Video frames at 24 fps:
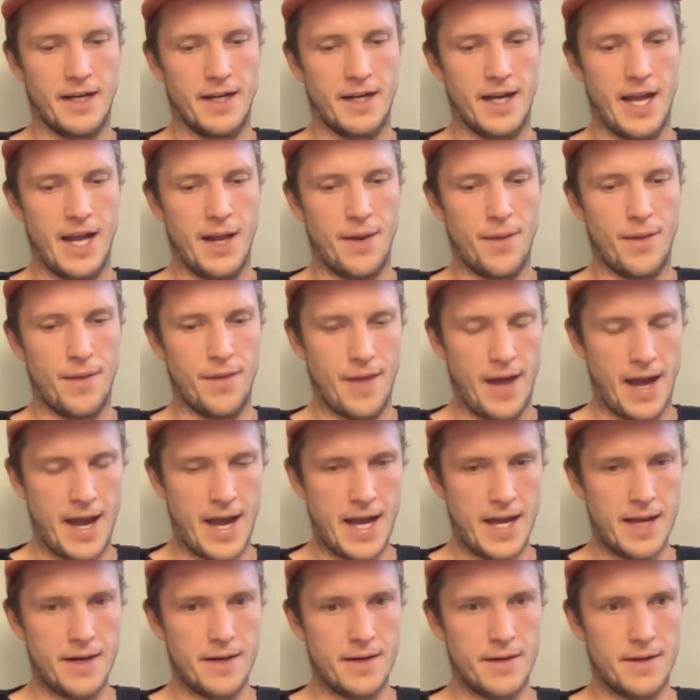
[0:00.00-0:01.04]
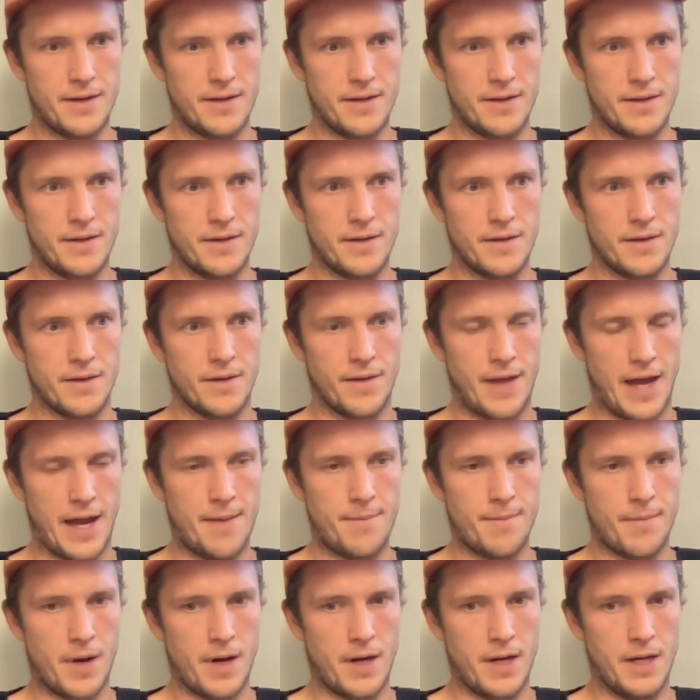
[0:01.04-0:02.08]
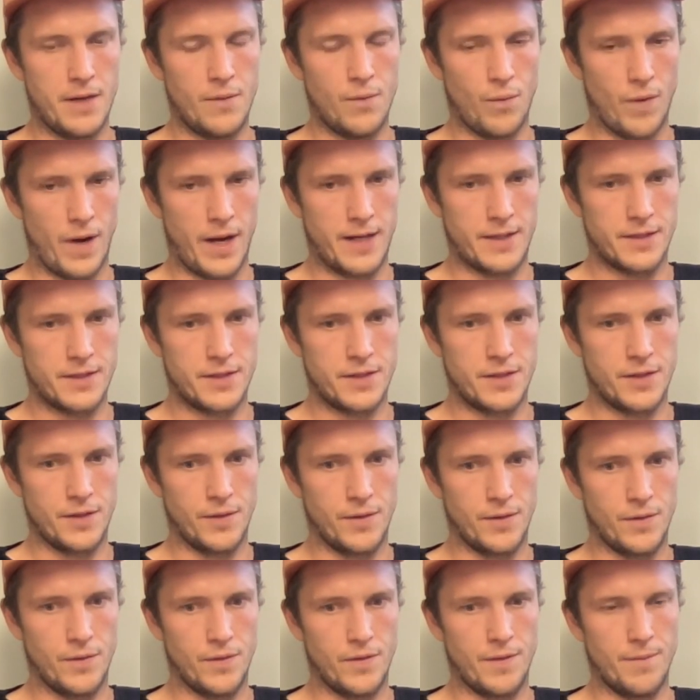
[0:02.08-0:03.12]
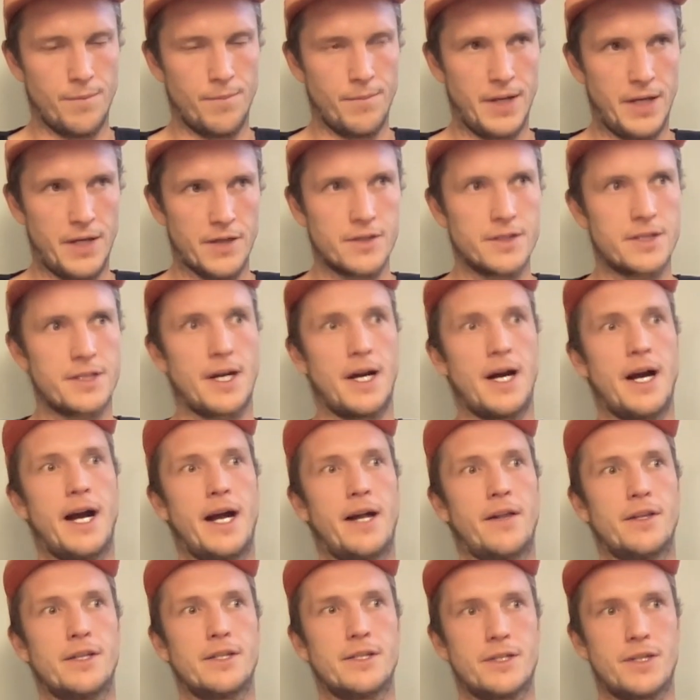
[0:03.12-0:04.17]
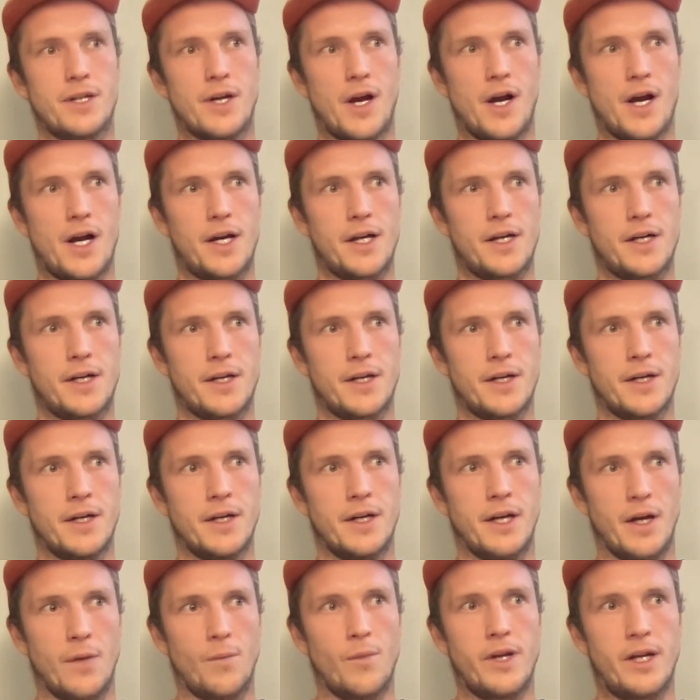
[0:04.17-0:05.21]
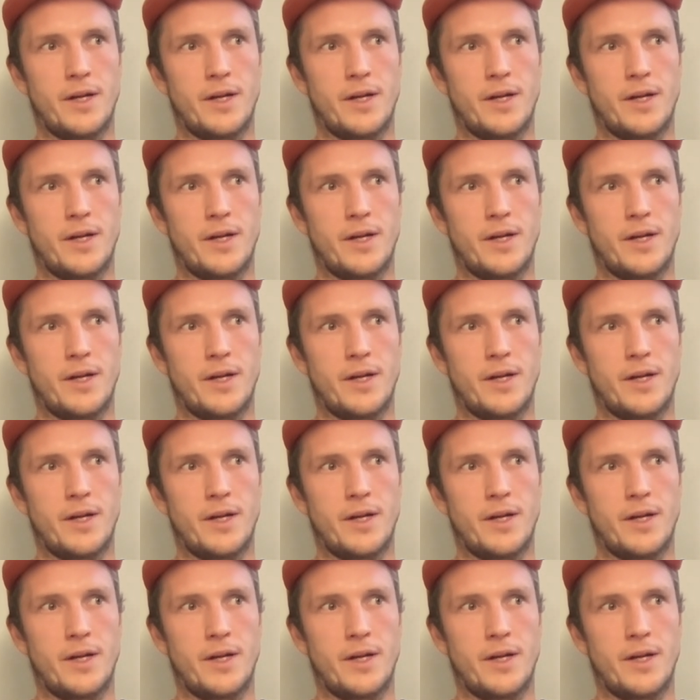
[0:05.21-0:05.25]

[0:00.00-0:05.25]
And that money went to the Mears Island dock, and